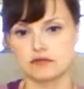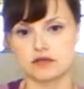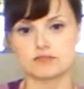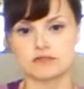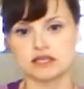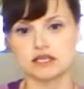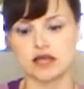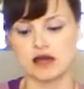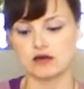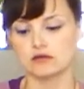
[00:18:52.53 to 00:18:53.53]
dump the
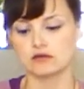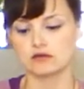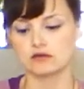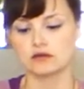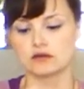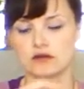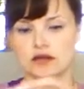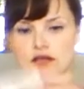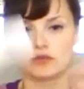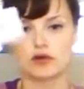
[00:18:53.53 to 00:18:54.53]
tea out
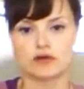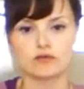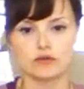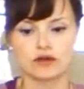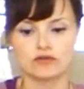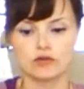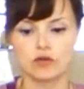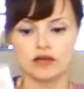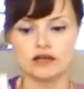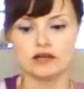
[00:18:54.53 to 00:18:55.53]
and then put whatever you
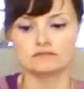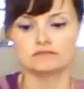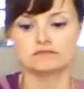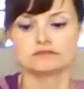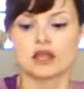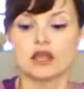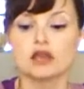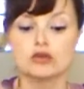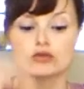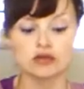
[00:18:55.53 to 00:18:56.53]
want in it.
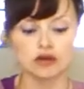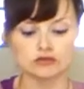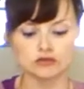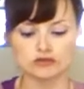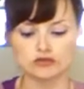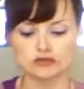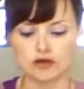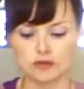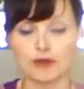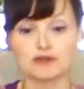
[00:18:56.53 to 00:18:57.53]
You can also
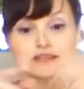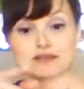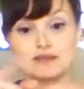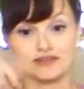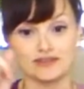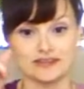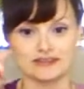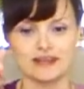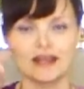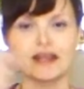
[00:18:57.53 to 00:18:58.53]
do, I was thinking about this
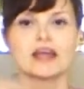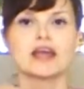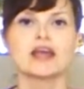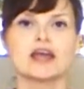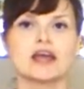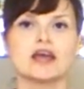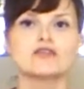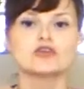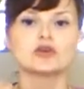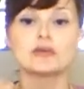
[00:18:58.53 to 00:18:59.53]
last night,
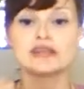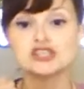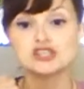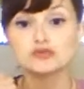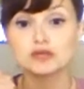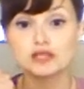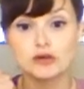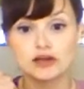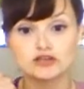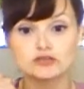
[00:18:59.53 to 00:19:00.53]
if you're in a pinch and you really
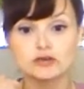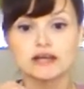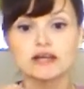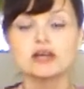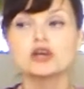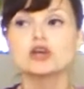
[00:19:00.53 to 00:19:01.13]
want to do one,